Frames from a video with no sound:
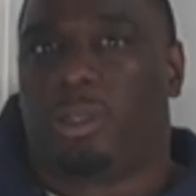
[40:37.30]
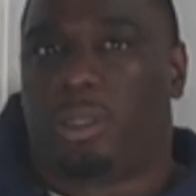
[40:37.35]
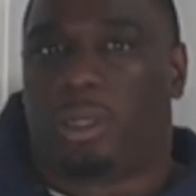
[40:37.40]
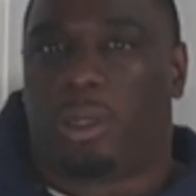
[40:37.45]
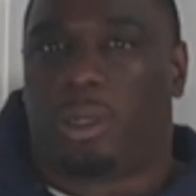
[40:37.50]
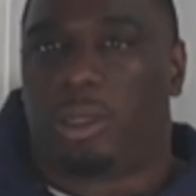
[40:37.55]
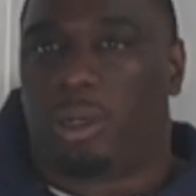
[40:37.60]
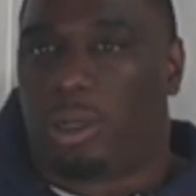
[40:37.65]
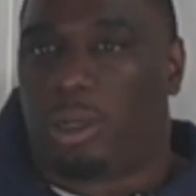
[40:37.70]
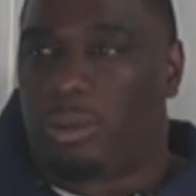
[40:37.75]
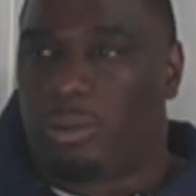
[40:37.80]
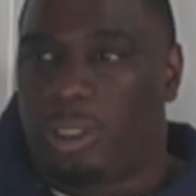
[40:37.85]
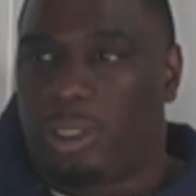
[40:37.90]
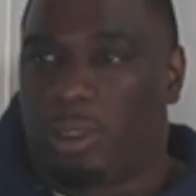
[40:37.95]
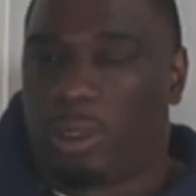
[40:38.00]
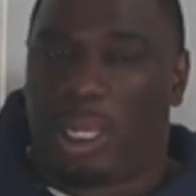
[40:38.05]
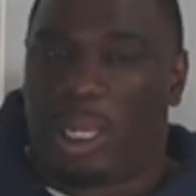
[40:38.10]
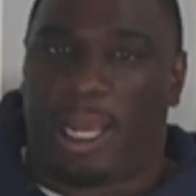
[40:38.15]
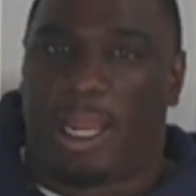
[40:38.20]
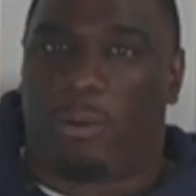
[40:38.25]
You know, you
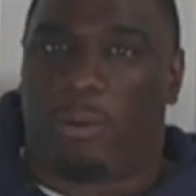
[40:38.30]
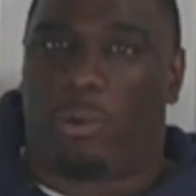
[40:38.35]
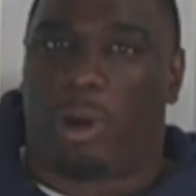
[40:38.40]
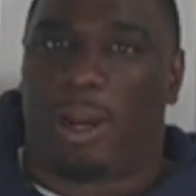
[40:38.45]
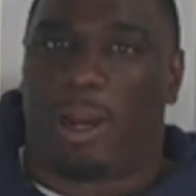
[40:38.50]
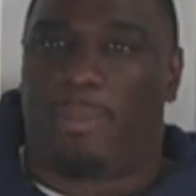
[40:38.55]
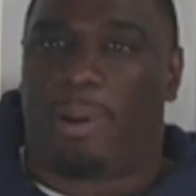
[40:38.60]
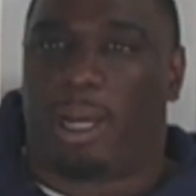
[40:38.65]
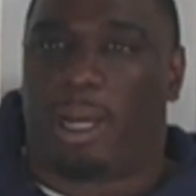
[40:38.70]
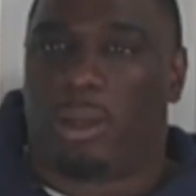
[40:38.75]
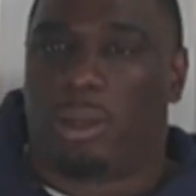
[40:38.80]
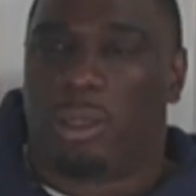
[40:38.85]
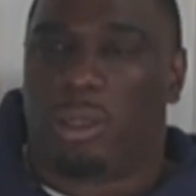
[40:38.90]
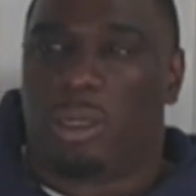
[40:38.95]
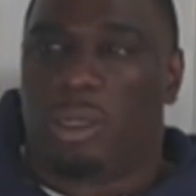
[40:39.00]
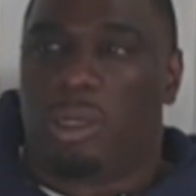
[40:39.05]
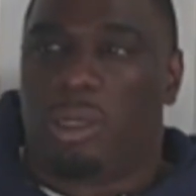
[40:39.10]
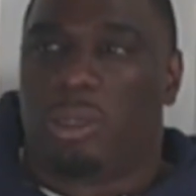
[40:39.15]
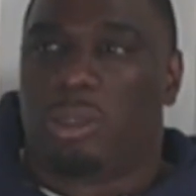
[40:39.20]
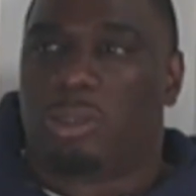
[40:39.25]
don't gotta worry about
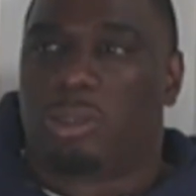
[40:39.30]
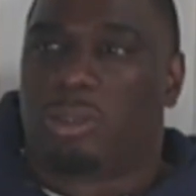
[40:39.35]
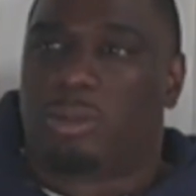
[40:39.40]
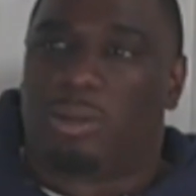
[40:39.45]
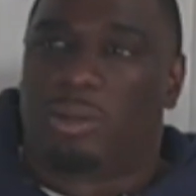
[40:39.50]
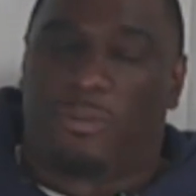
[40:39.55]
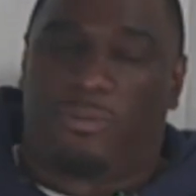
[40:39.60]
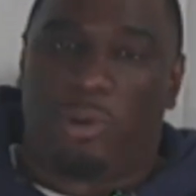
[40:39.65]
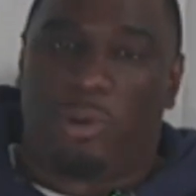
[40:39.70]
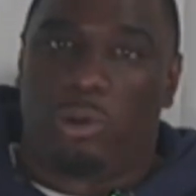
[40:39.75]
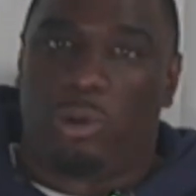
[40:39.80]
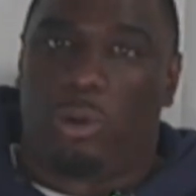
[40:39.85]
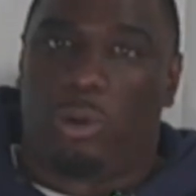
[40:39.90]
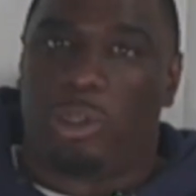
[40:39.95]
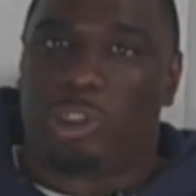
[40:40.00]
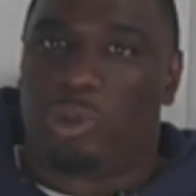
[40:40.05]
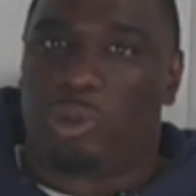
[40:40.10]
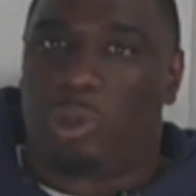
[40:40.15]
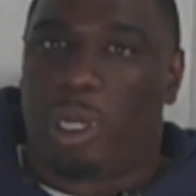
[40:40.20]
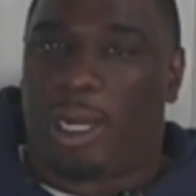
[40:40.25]
if you're doing
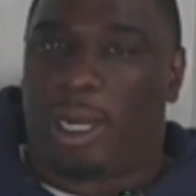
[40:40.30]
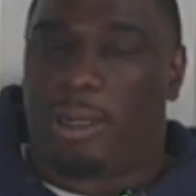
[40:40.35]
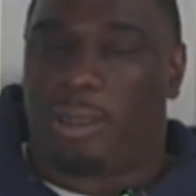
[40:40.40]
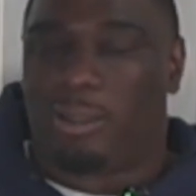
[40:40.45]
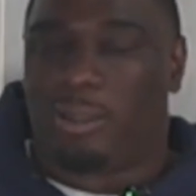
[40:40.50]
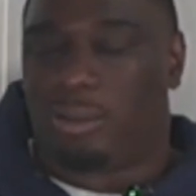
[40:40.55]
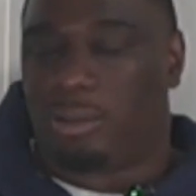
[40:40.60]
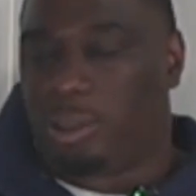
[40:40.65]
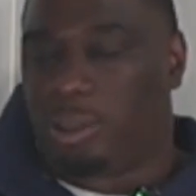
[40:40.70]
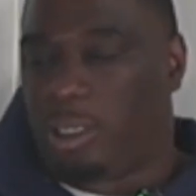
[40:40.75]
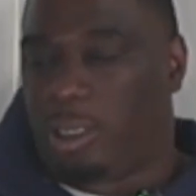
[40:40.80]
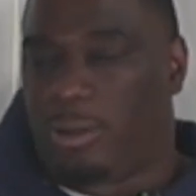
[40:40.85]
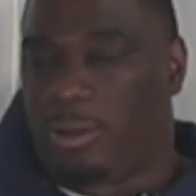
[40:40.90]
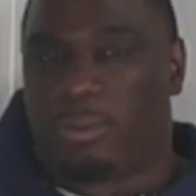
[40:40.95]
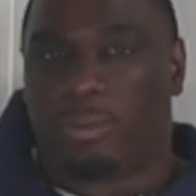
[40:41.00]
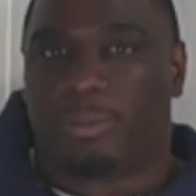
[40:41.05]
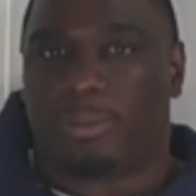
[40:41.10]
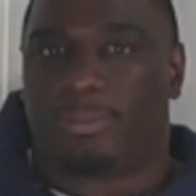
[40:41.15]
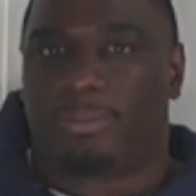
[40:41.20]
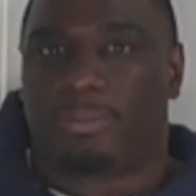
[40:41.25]
what you gotta do. You
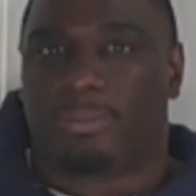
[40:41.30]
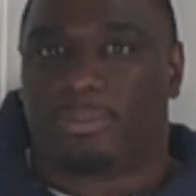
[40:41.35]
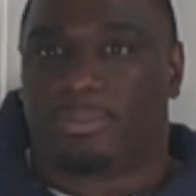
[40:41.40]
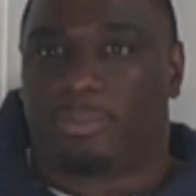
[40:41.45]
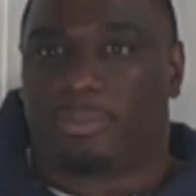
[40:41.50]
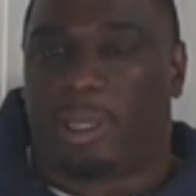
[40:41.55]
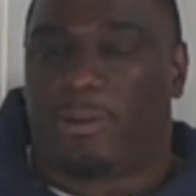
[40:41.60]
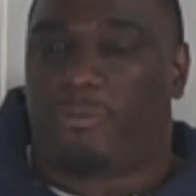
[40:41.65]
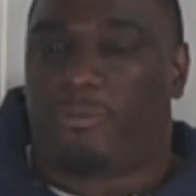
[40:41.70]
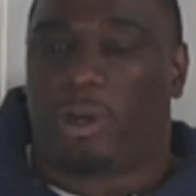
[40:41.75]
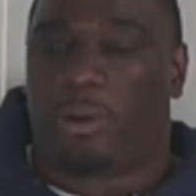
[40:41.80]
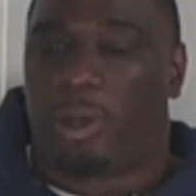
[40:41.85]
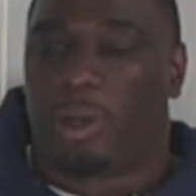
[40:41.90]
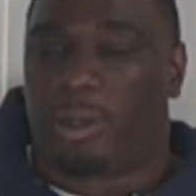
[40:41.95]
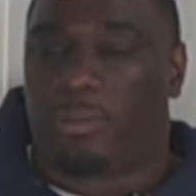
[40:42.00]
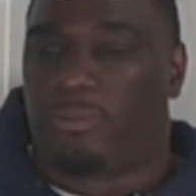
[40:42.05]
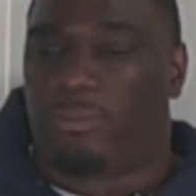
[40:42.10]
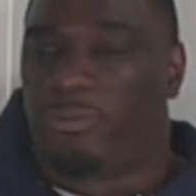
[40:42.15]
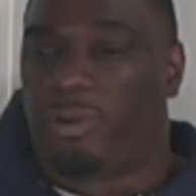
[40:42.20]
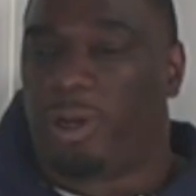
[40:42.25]
know, man,
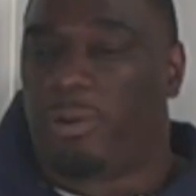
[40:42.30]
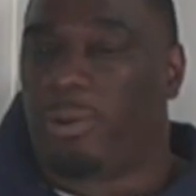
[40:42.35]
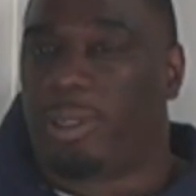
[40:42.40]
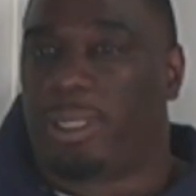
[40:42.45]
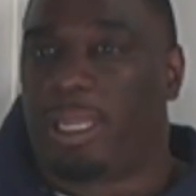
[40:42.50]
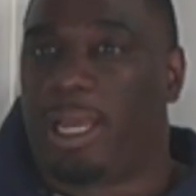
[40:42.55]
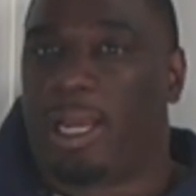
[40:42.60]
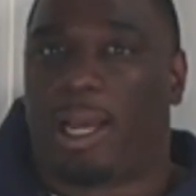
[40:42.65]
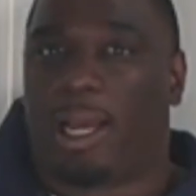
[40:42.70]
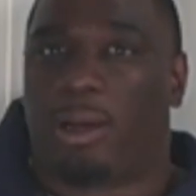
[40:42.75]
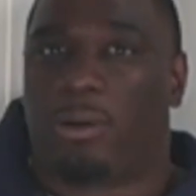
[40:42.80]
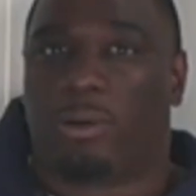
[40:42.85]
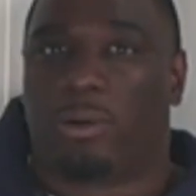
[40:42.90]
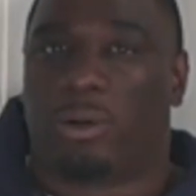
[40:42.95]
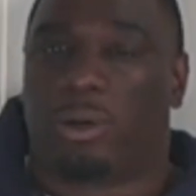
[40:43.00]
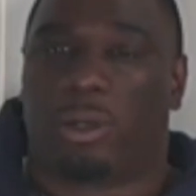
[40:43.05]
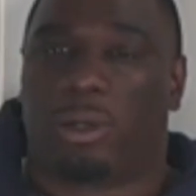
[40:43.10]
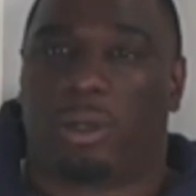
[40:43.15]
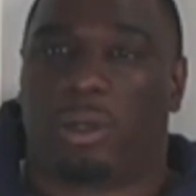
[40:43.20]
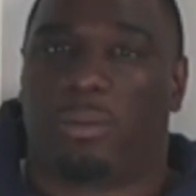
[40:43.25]
fuck what they got
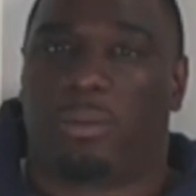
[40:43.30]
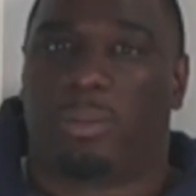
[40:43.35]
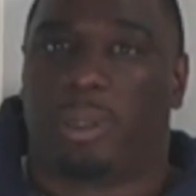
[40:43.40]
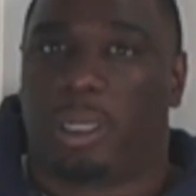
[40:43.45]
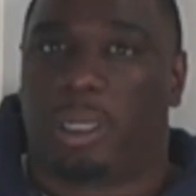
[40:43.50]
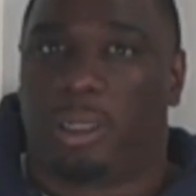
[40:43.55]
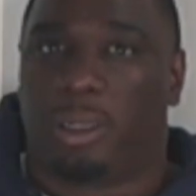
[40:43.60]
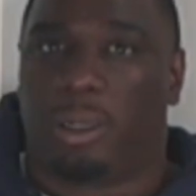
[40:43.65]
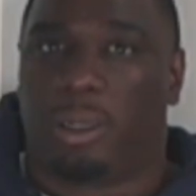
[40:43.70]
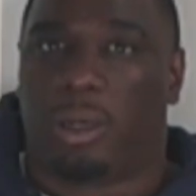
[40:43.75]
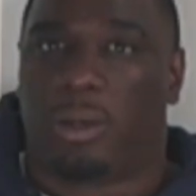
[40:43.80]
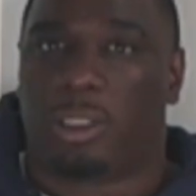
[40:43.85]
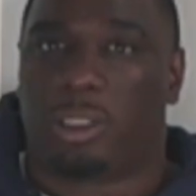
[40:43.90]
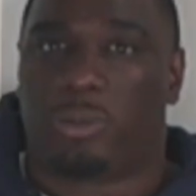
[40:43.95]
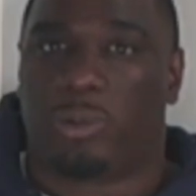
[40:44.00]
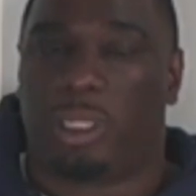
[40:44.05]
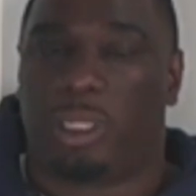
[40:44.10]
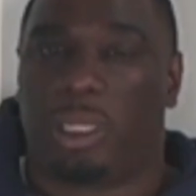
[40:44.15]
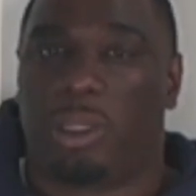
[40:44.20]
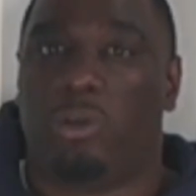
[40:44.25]
going on. But you know,
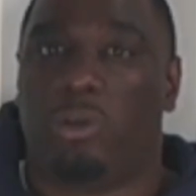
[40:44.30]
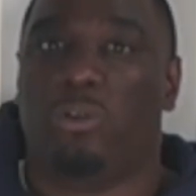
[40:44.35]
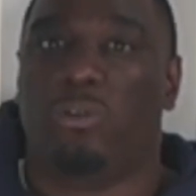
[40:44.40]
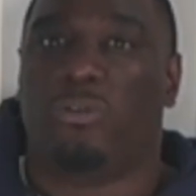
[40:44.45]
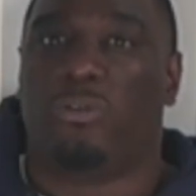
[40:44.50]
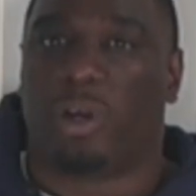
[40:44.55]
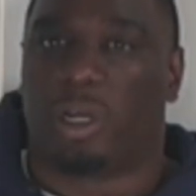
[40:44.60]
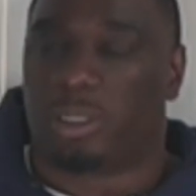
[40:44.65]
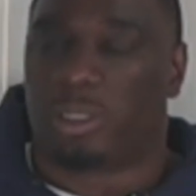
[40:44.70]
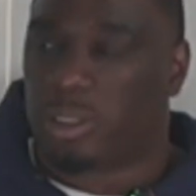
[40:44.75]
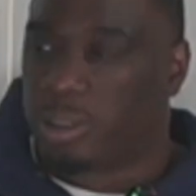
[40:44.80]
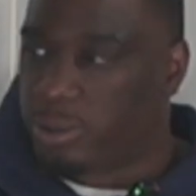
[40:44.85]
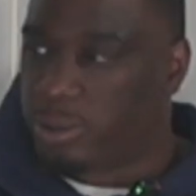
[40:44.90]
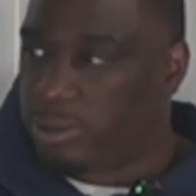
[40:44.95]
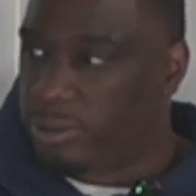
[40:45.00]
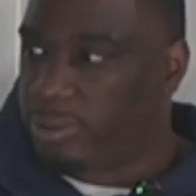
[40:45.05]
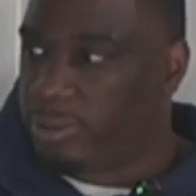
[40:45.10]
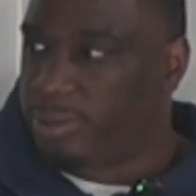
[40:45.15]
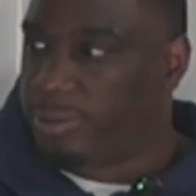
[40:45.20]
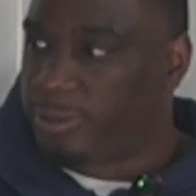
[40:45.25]
it's really you versus
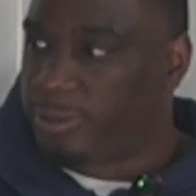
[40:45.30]
you.